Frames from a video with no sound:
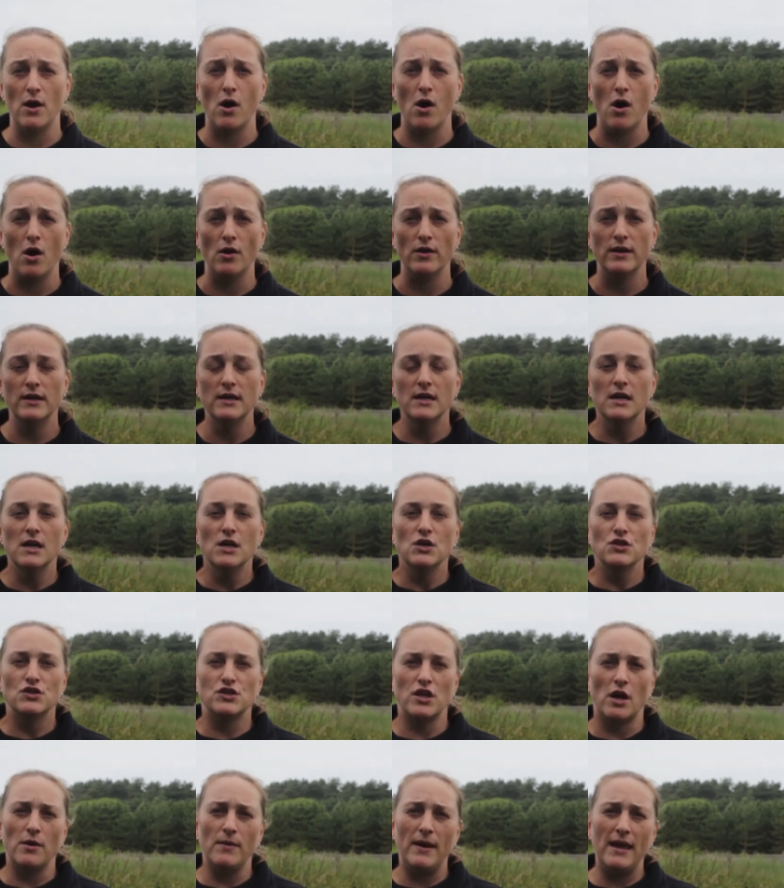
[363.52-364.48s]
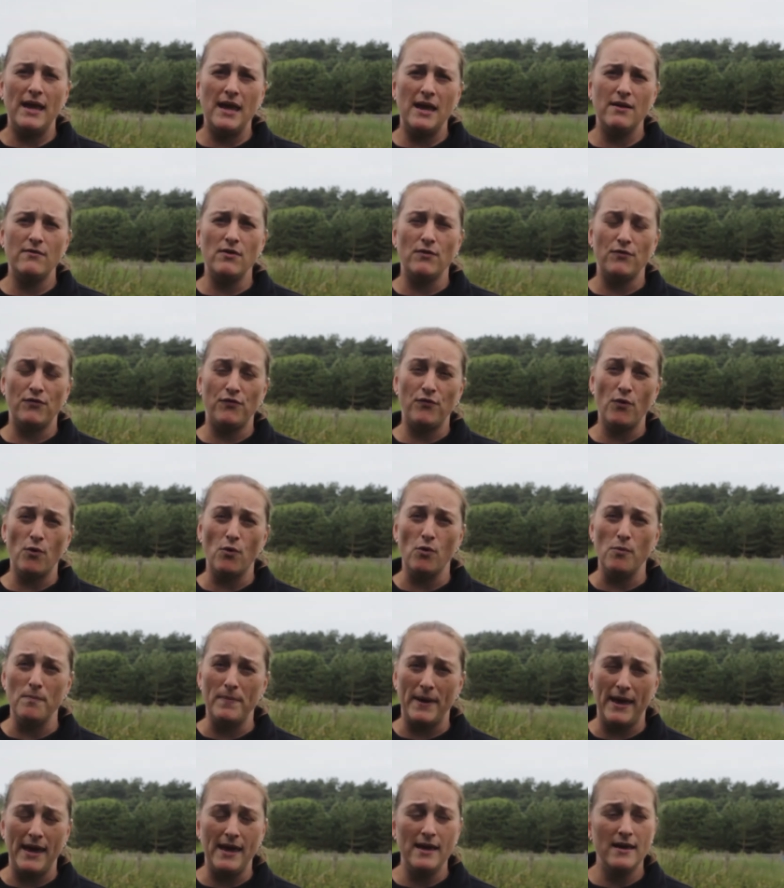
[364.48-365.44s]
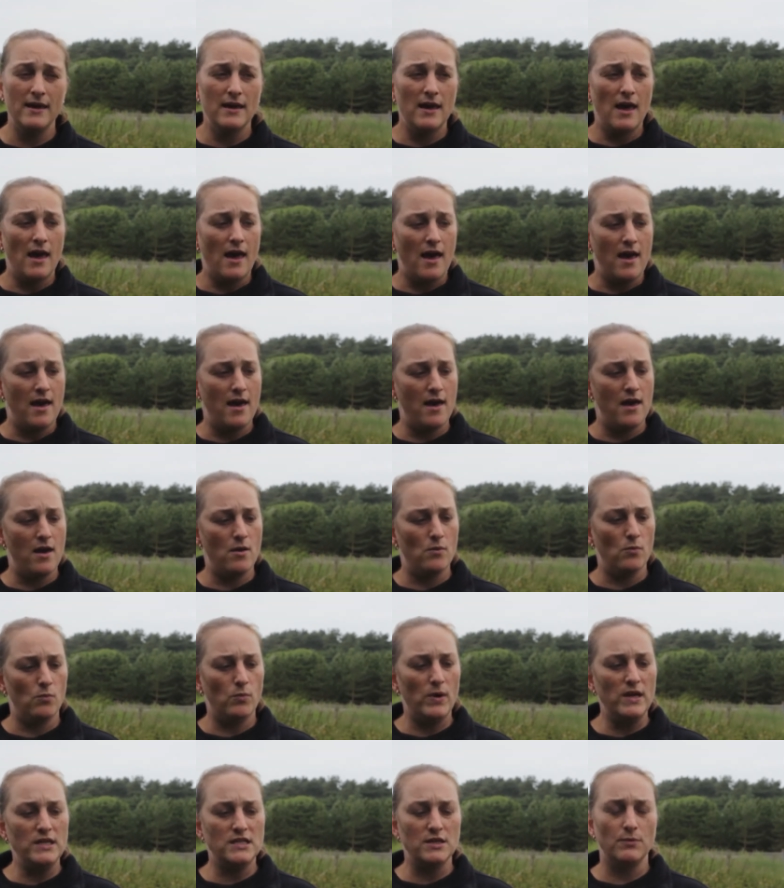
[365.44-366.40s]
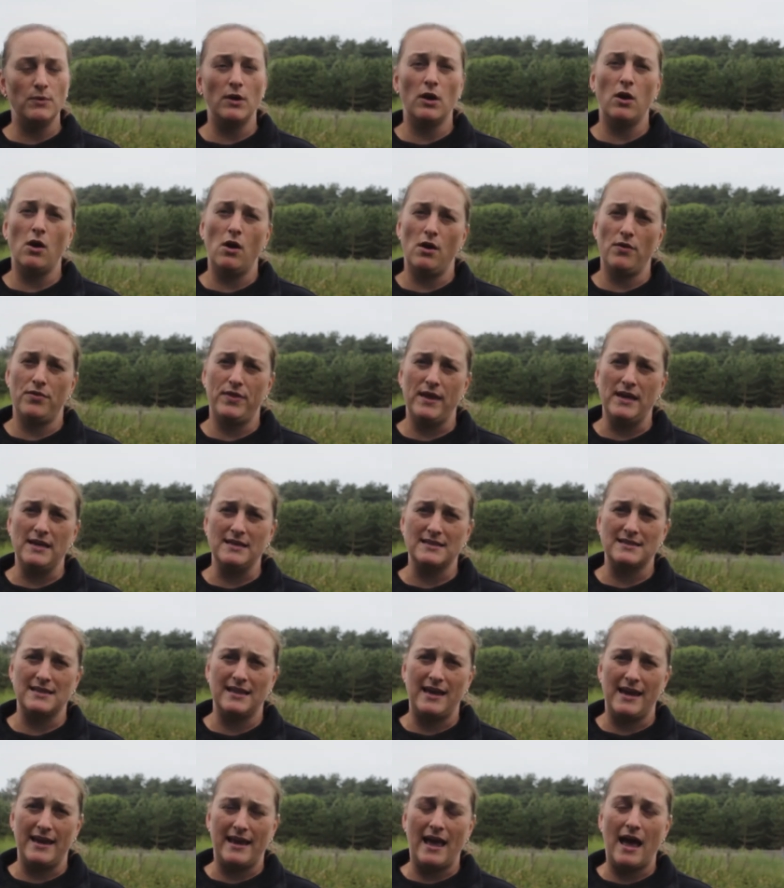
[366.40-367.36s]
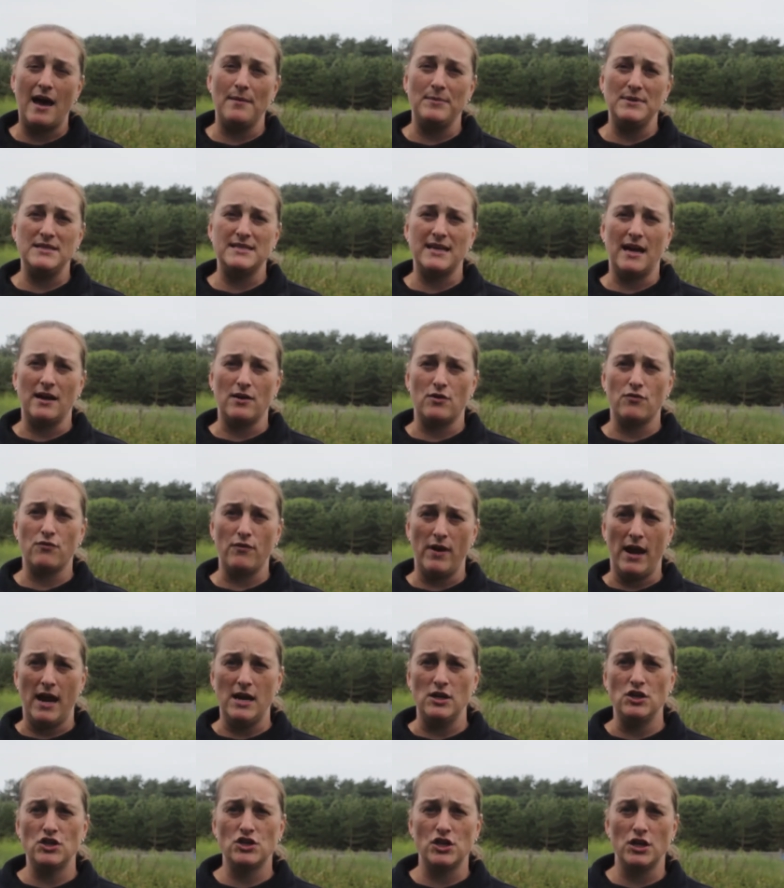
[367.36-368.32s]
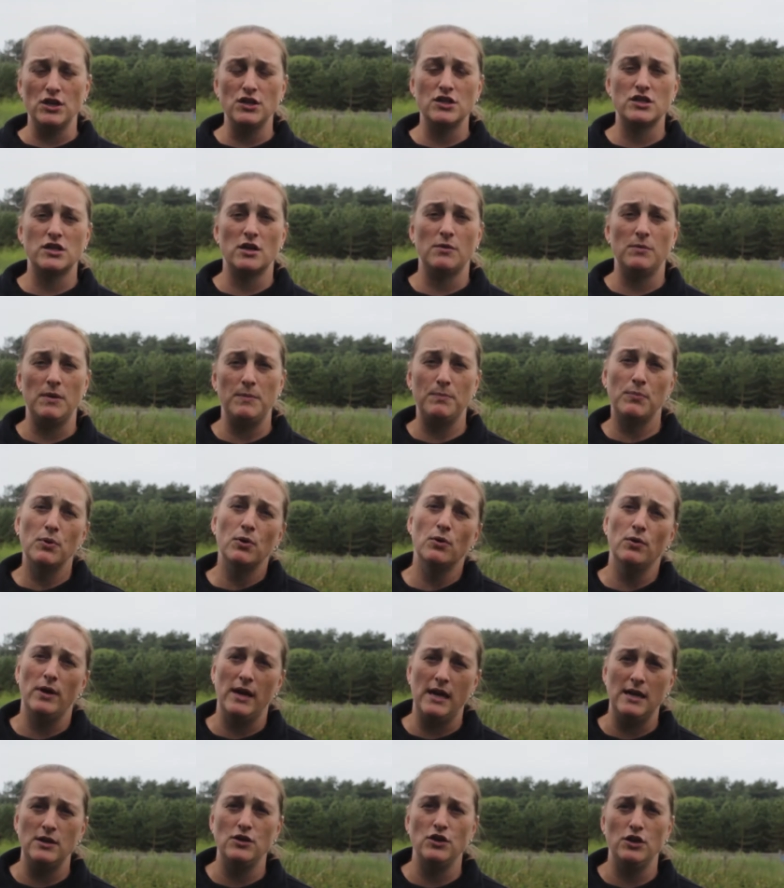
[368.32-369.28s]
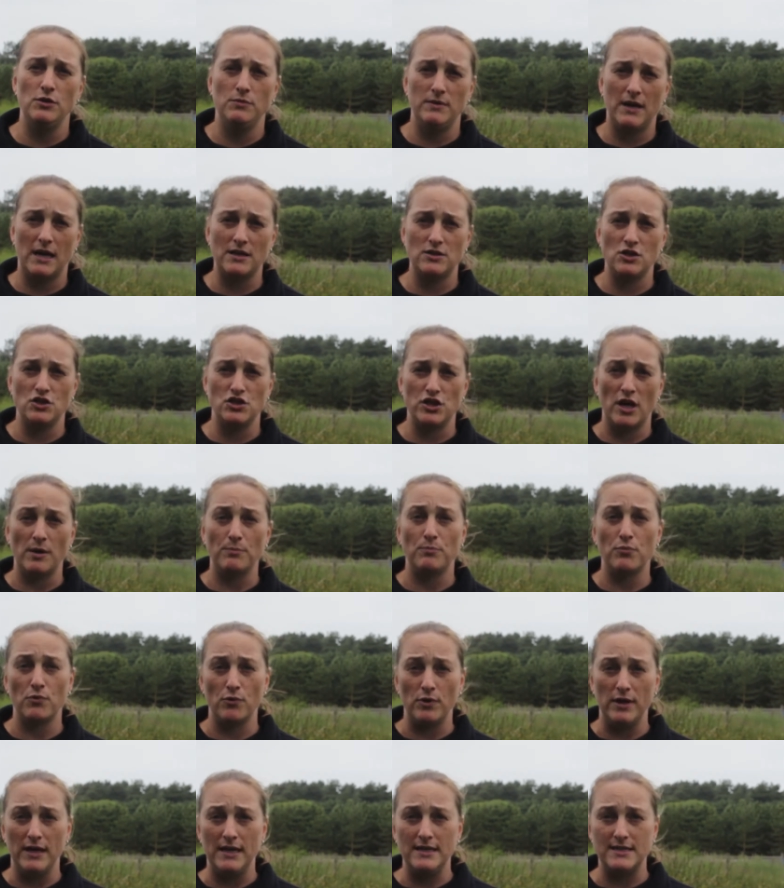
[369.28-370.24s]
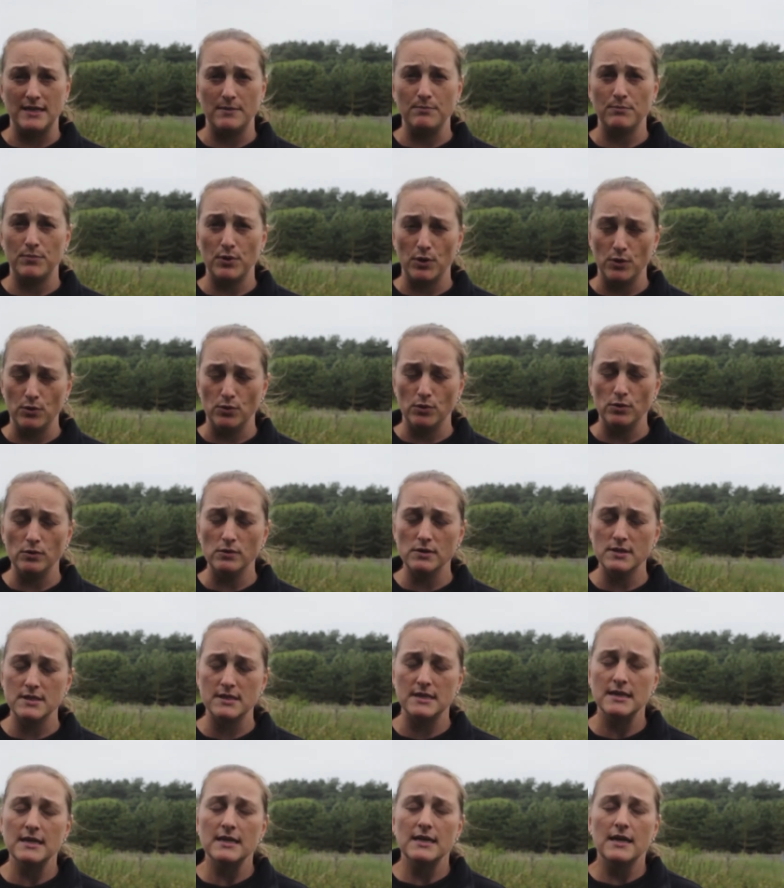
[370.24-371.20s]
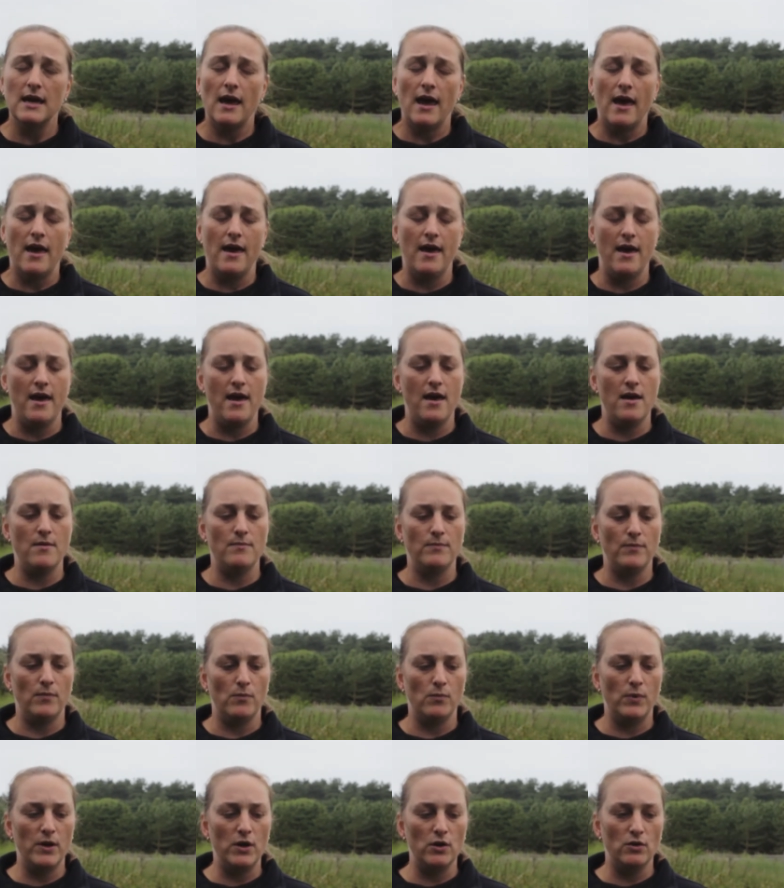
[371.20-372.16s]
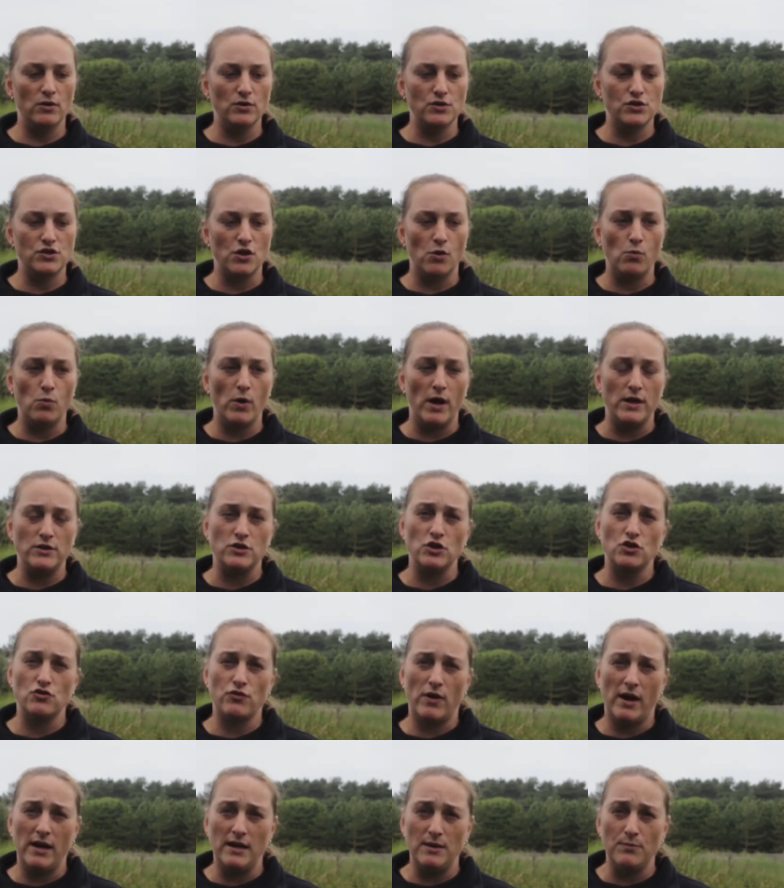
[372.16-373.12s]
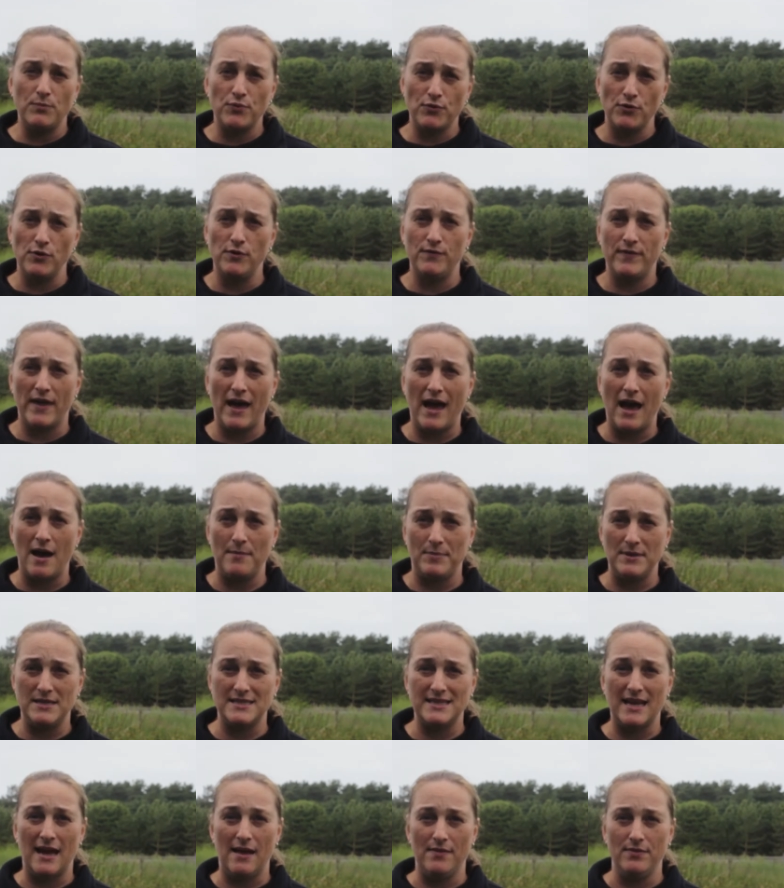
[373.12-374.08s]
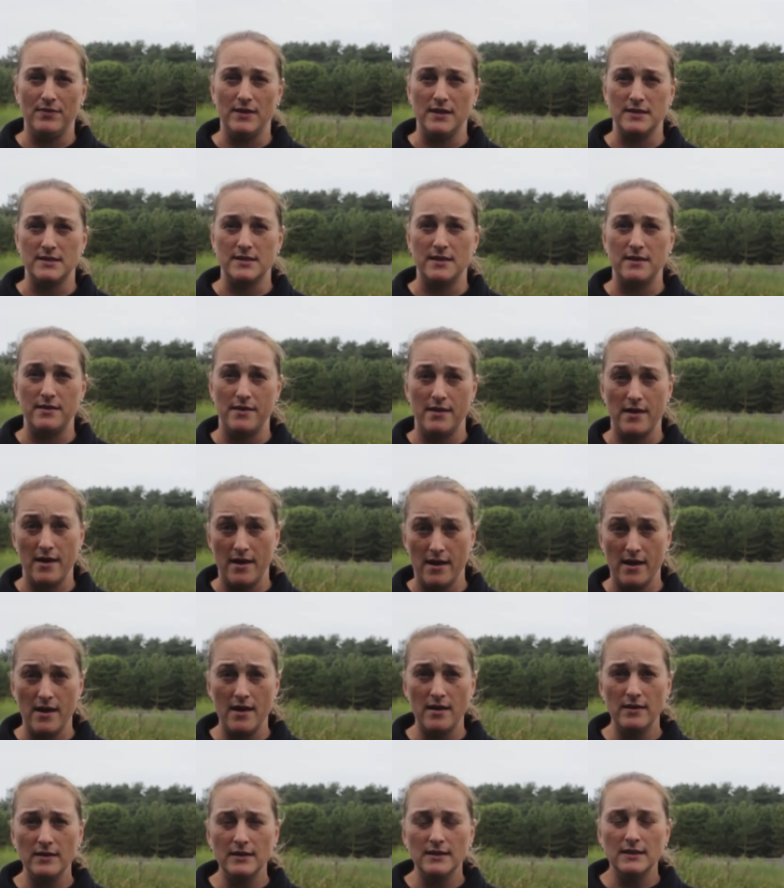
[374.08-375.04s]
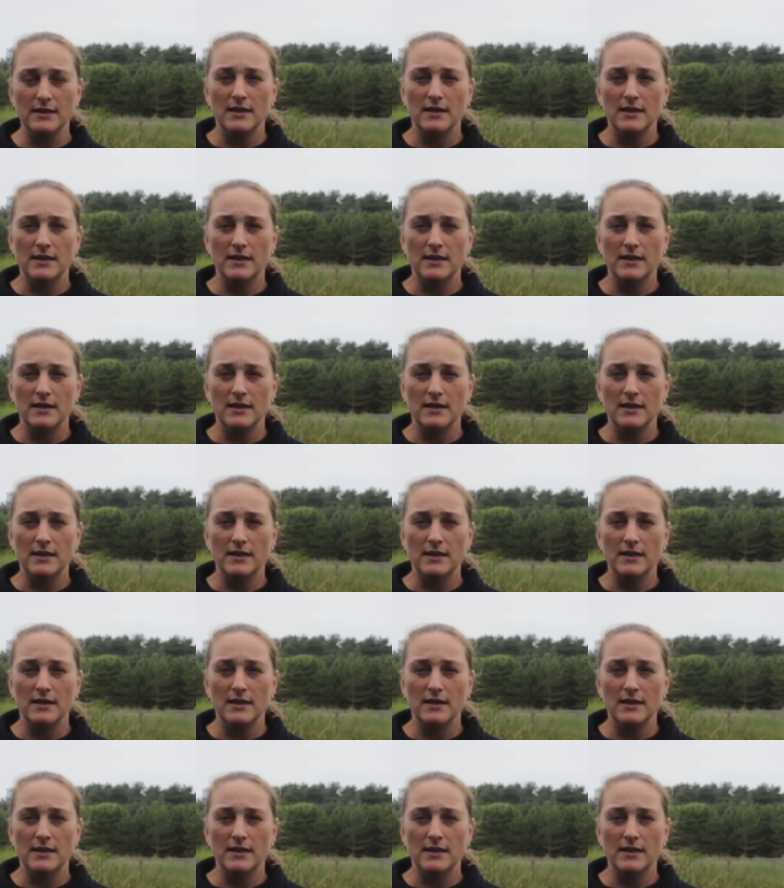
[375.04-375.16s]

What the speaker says: on. So here at Formby, we do a lot of things like habitat creation, so we put in new natterjack breeding pools. We also work to try and improve the habitat that's there,